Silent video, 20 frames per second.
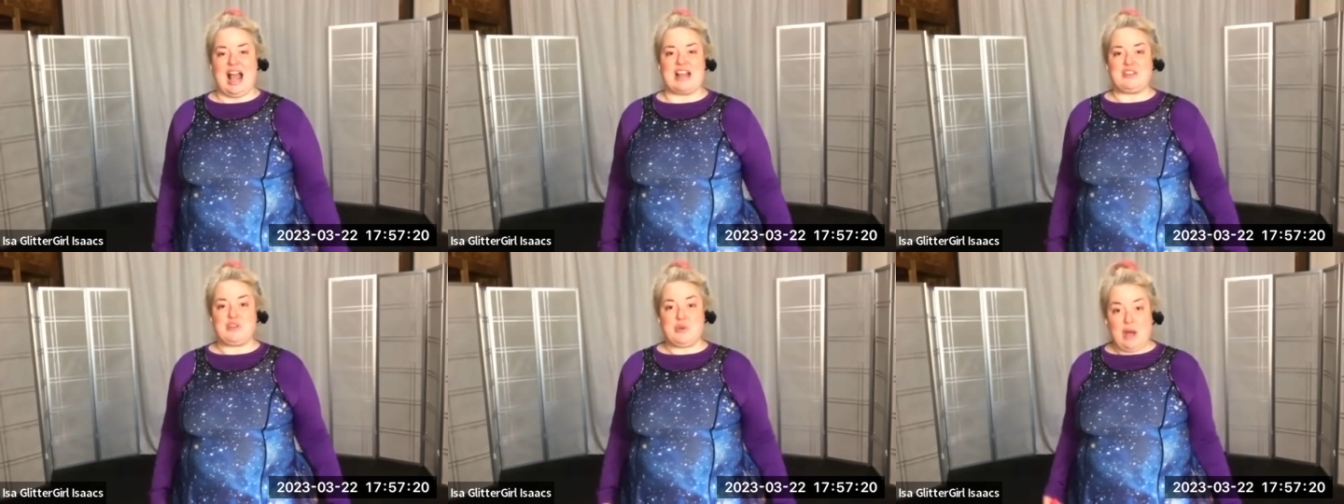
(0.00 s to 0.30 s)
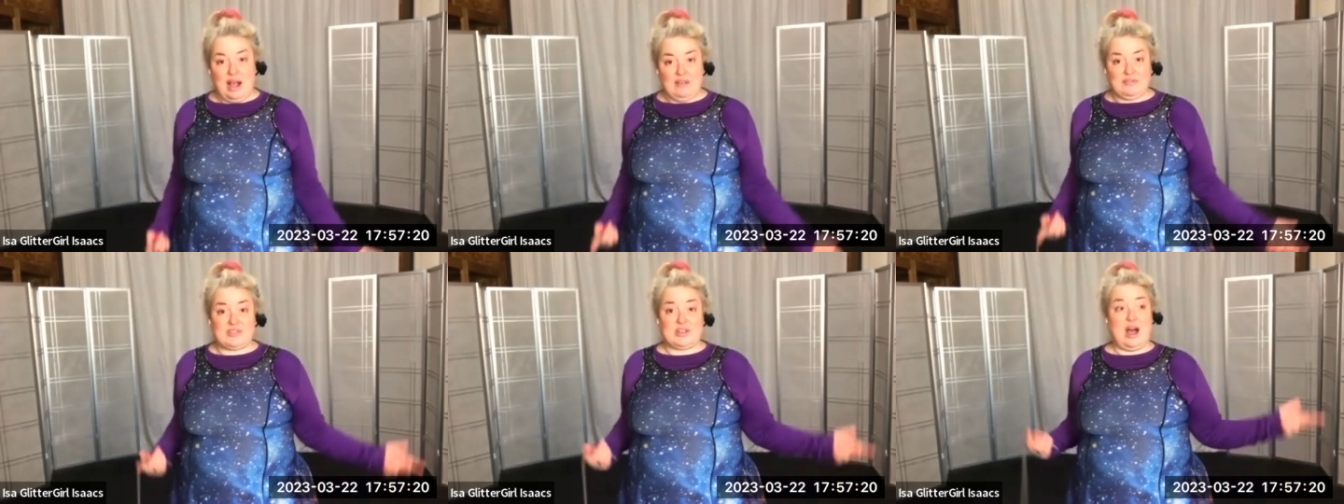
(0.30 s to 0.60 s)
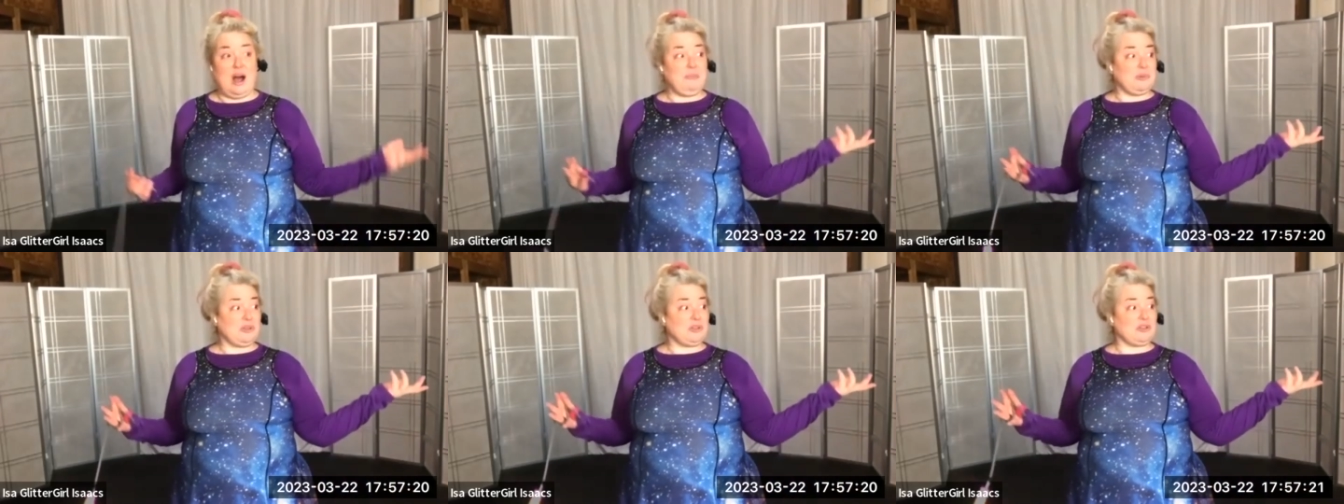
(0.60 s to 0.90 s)
And you have
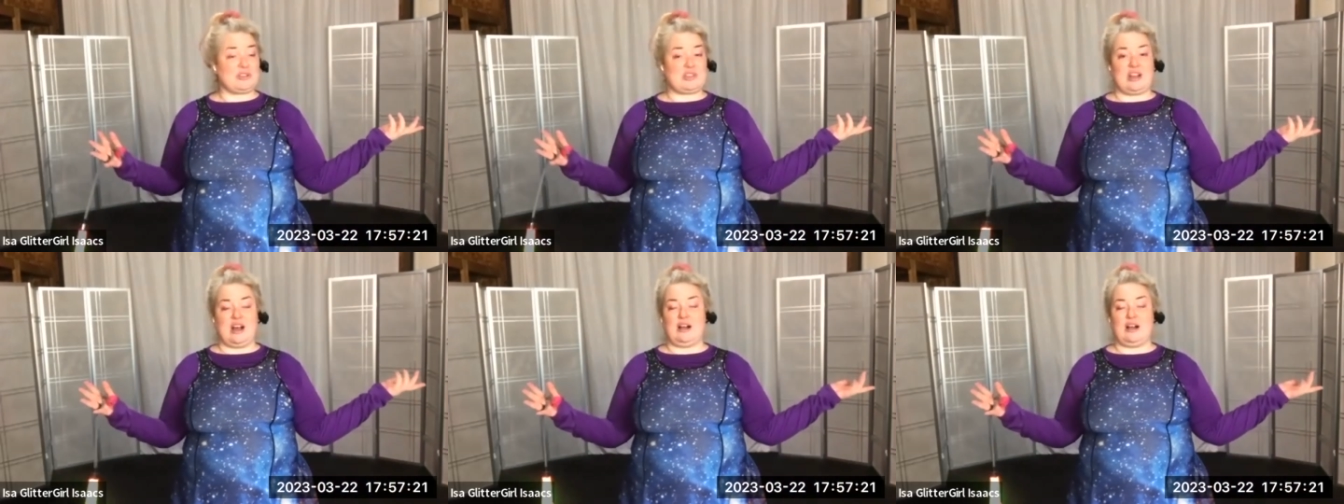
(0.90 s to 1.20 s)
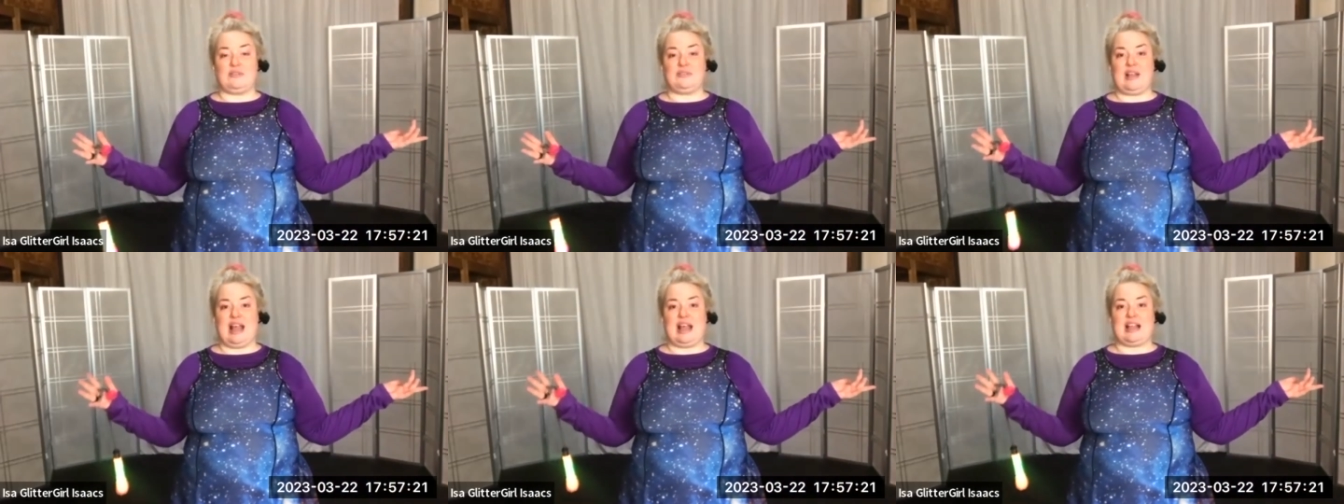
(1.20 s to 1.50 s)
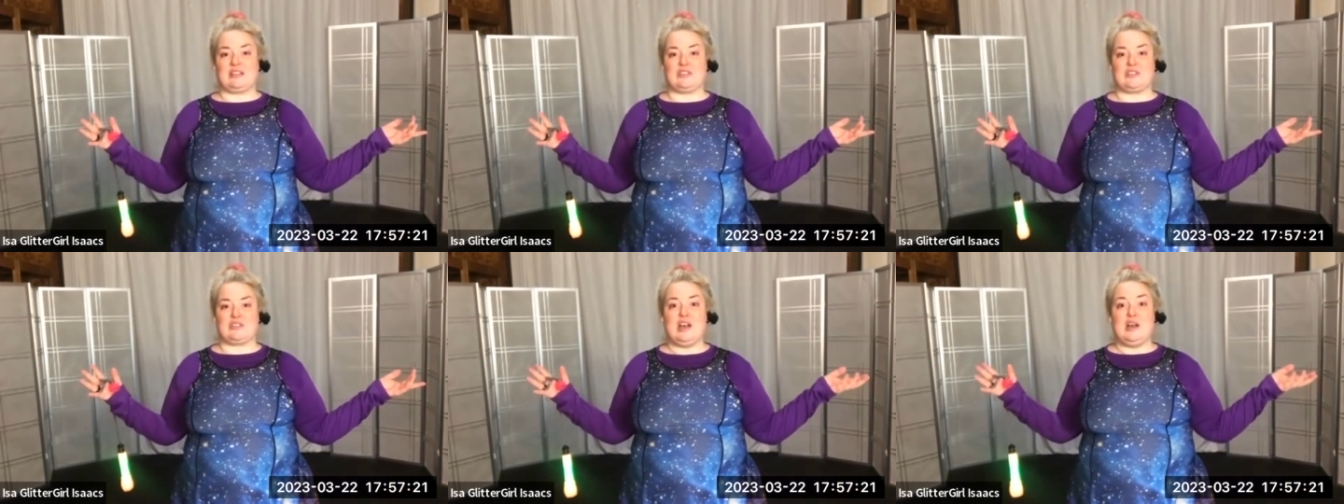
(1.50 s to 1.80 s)
to humble yourself
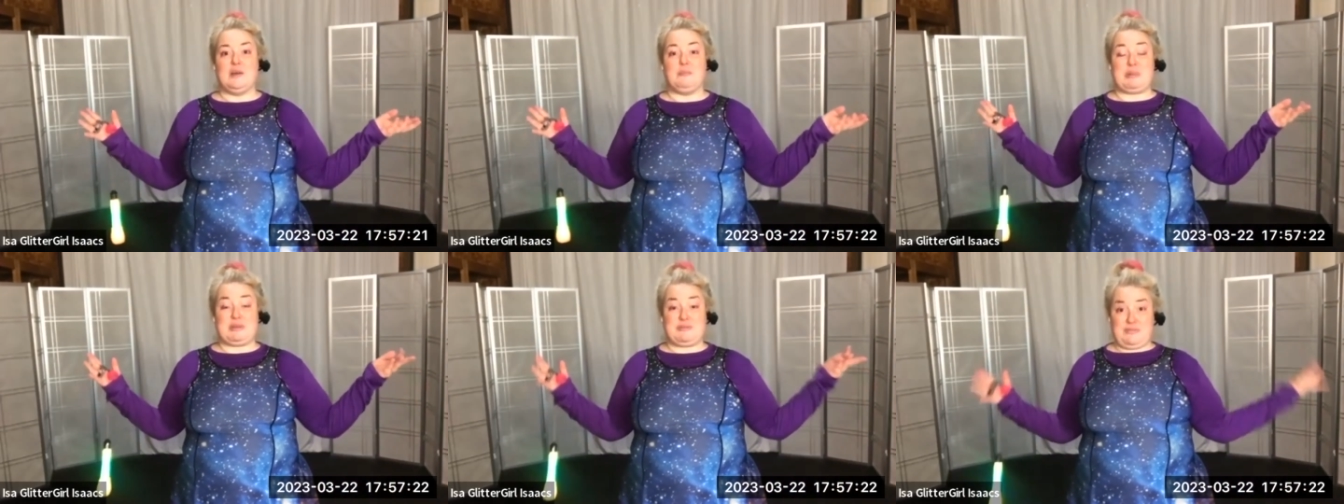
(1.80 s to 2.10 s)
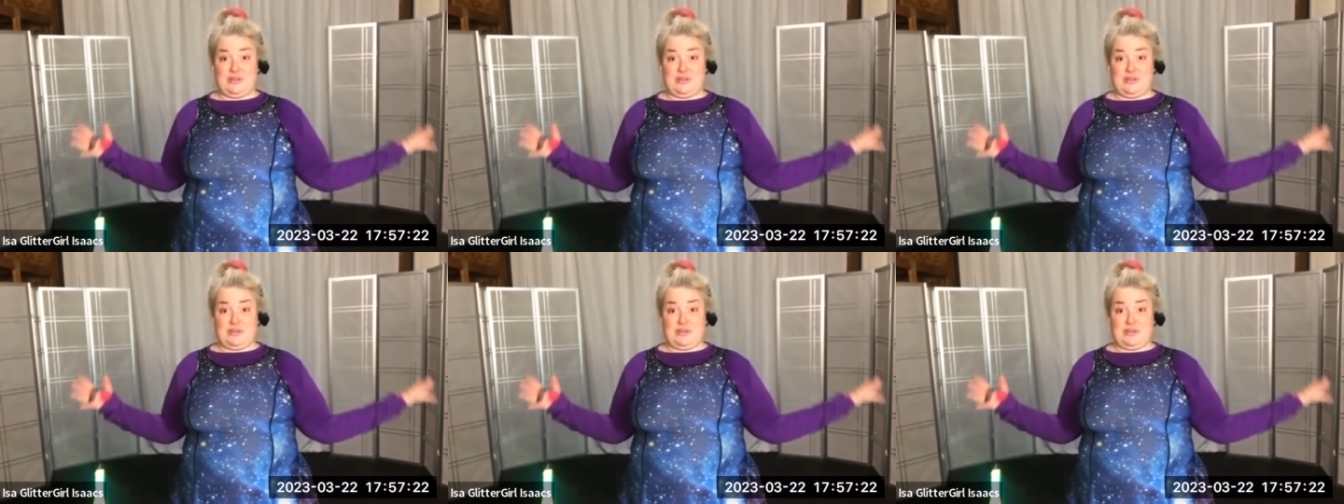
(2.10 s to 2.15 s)
and be